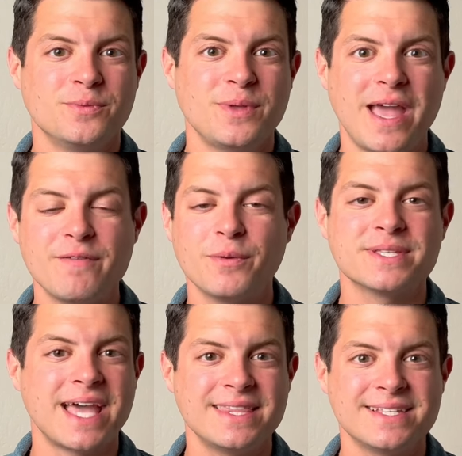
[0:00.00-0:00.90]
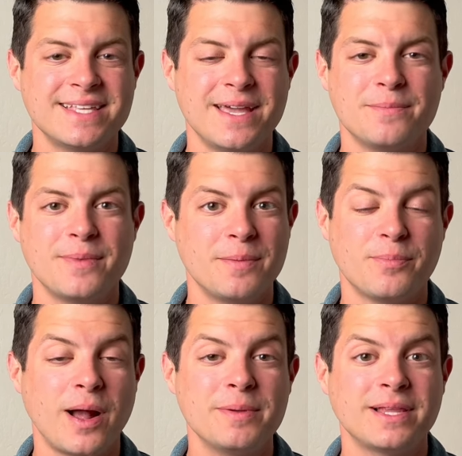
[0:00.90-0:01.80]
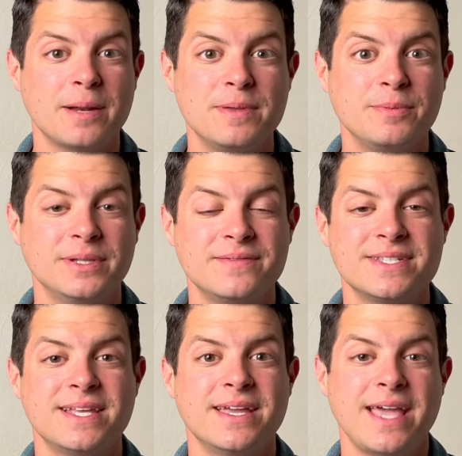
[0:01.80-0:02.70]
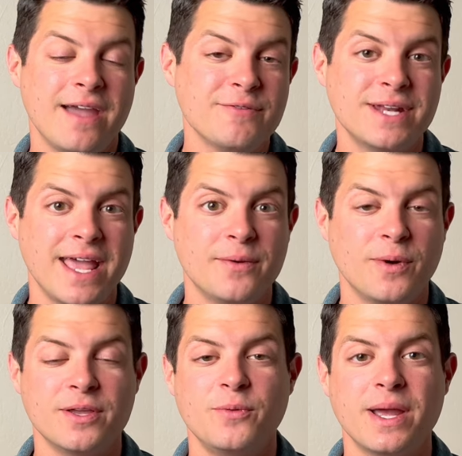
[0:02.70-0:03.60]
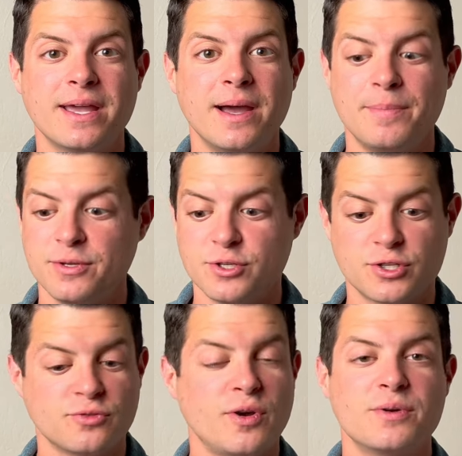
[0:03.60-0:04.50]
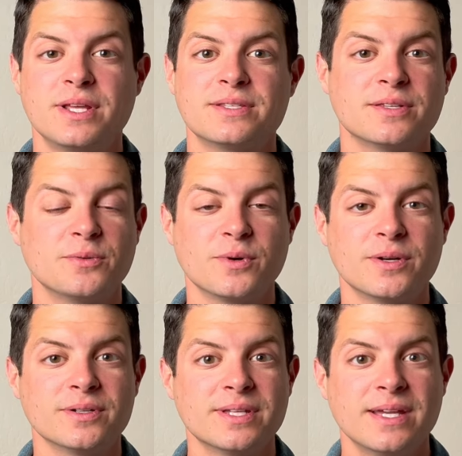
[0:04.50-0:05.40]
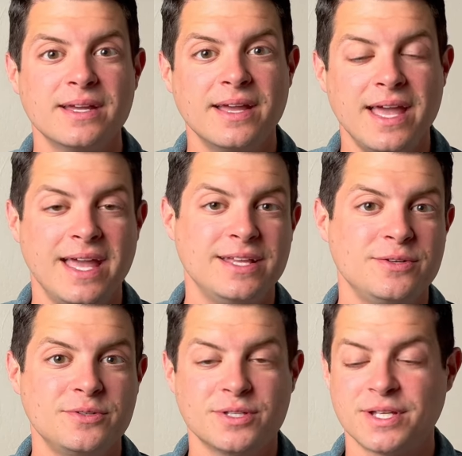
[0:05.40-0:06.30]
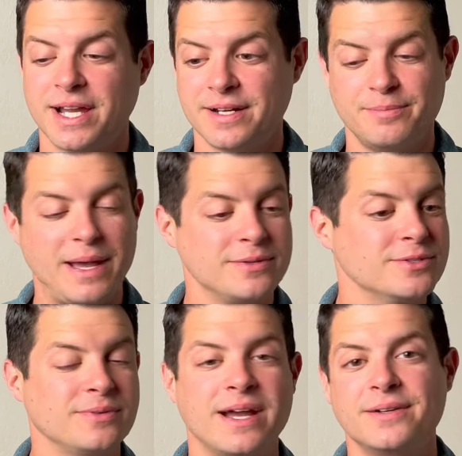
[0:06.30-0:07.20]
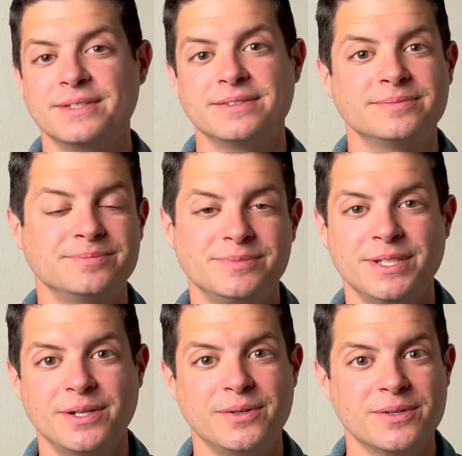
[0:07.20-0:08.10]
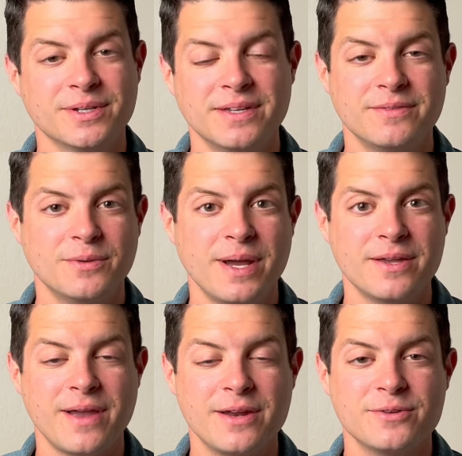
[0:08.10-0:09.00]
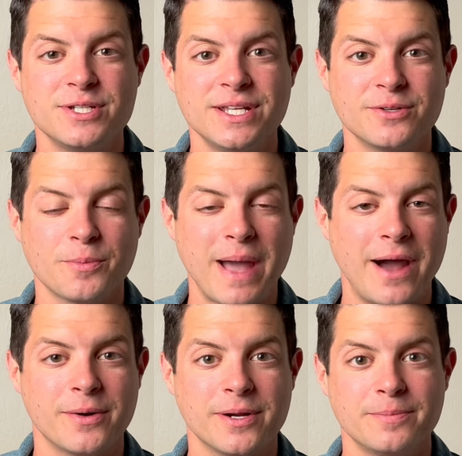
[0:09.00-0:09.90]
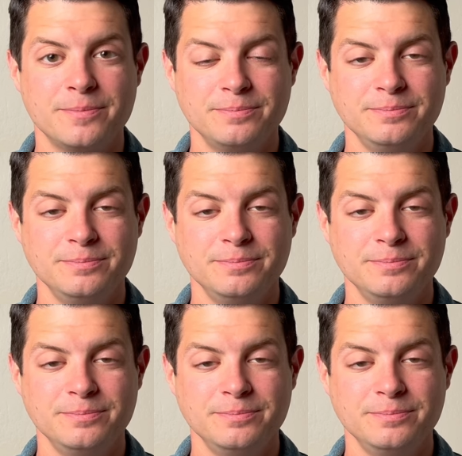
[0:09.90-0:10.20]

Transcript: Everyone's had this day, and probably a lot of people live this day every day, where you wake up and you're just thrown into the world and you just kind of bounce around, and you're giving away your energy and your power.